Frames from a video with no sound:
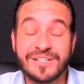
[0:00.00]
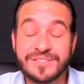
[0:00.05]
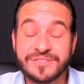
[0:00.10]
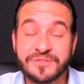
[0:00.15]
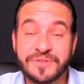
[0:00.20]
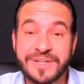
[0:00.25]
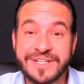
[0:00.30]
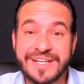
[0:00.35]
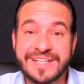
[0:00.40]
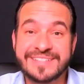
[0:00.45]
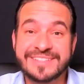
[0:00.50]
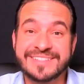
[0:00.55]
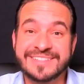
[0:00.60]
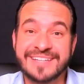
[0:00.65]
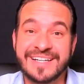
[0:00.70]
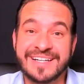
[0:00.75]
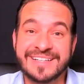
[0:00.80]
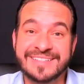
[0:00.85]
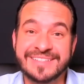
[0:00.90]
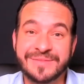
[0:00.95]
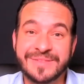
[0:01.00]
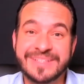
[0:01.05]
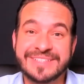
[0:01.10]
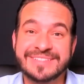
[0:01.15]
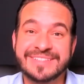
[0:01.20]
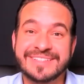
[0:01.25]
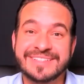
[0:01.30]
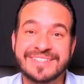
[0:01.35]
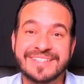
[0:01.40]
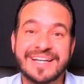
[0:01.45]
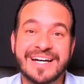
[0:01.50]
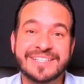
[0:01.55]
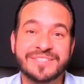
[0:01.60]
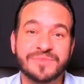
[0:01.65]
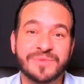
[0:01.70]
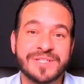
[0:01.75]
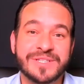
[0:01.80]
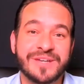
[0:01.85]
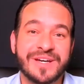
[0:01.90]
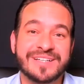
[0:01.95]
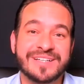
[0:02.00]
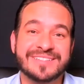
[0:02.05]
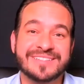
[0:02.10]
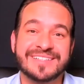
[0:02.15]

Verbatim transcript: it's also great exercise. I mean, it's it's a nice way